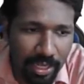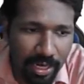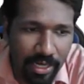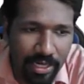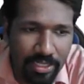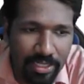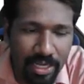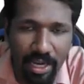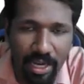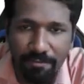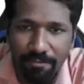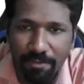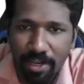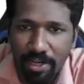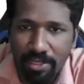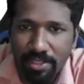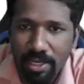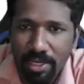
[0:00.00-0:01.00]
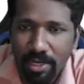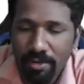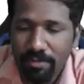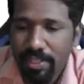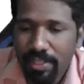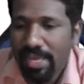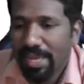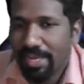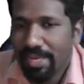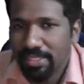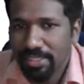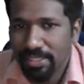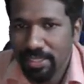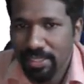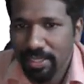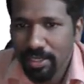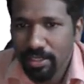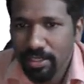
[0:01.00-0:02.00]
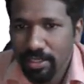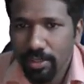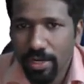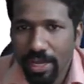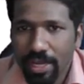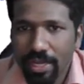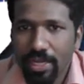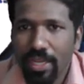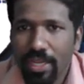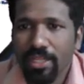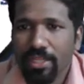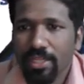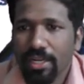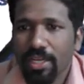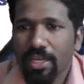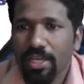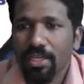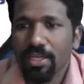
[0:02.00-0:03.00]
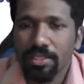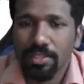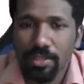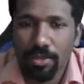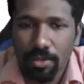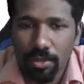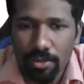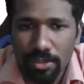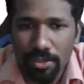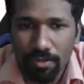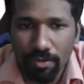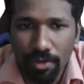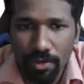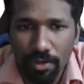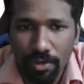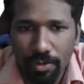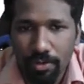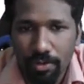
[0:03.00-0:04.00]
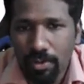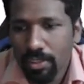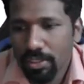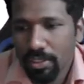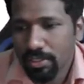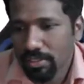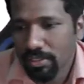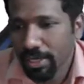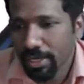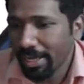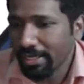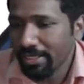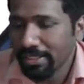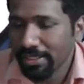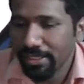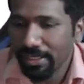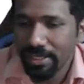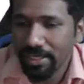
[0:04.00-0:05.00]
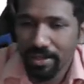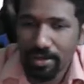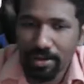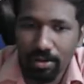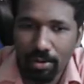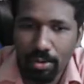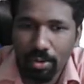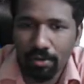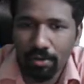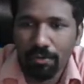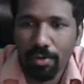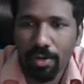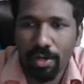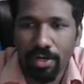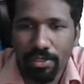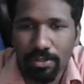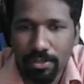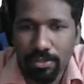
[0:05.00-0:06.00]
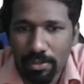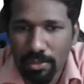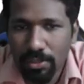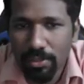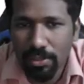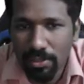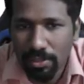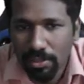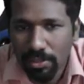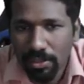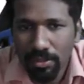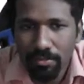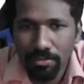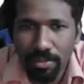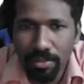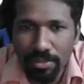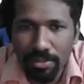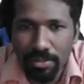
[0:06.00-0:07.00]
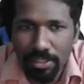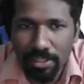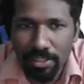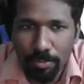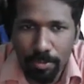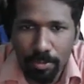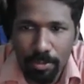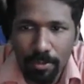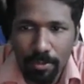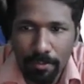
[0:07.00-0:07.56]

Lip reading: is the left hand side of the answer. So 983072 is the answer. All of you understood this? Please respond.